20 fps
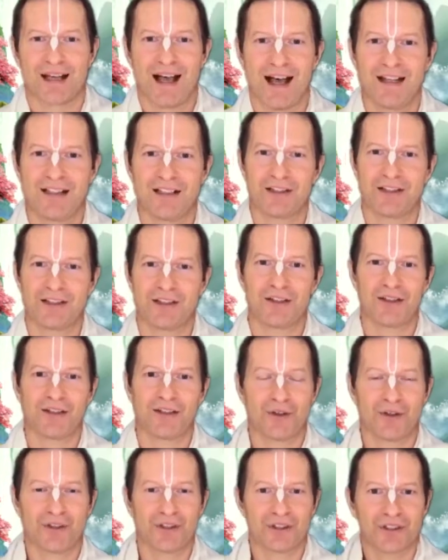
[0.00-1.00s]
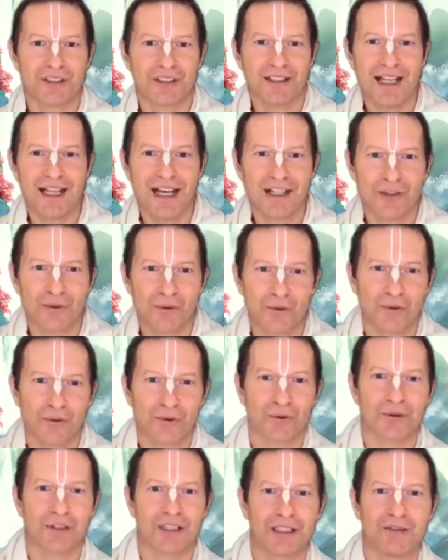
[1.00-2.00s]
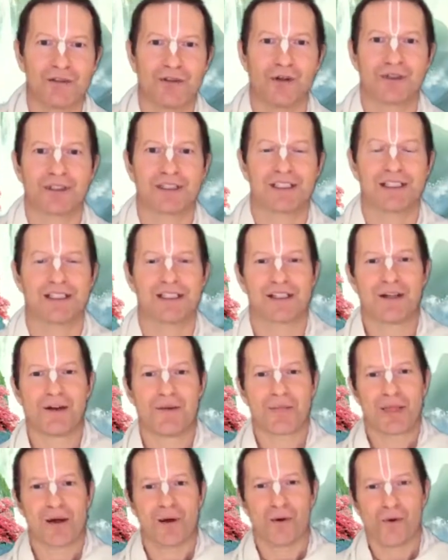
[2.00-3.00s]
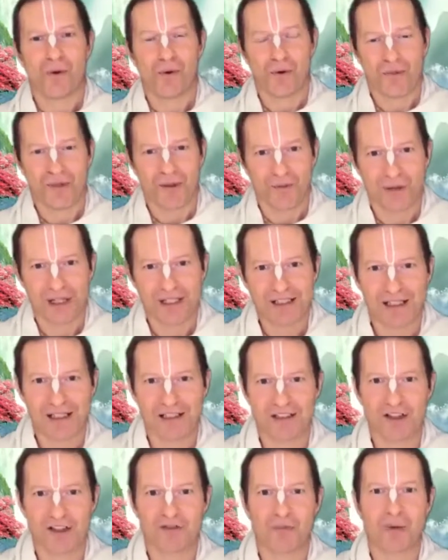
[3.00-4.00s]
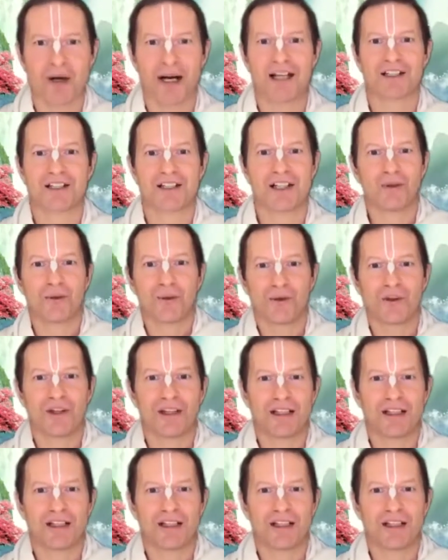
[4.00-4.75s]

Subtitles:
And Krishna led all the devotees, all the residents of Braja and all the